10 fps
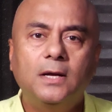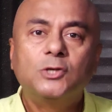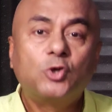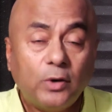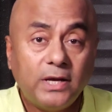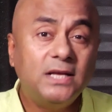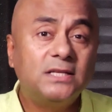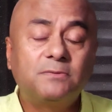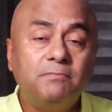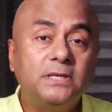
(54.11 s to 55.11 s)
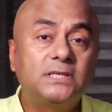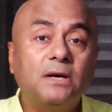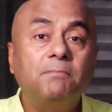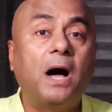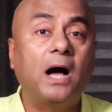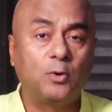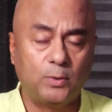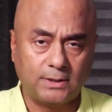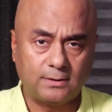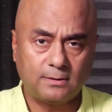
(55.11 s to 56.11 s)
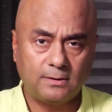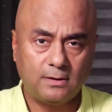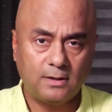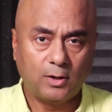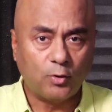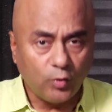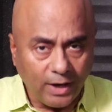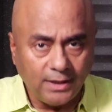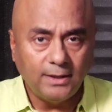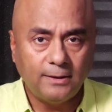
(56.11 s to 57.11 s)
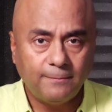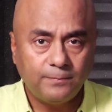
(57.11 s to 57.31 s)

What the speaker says: So is Mr. Bhagwat really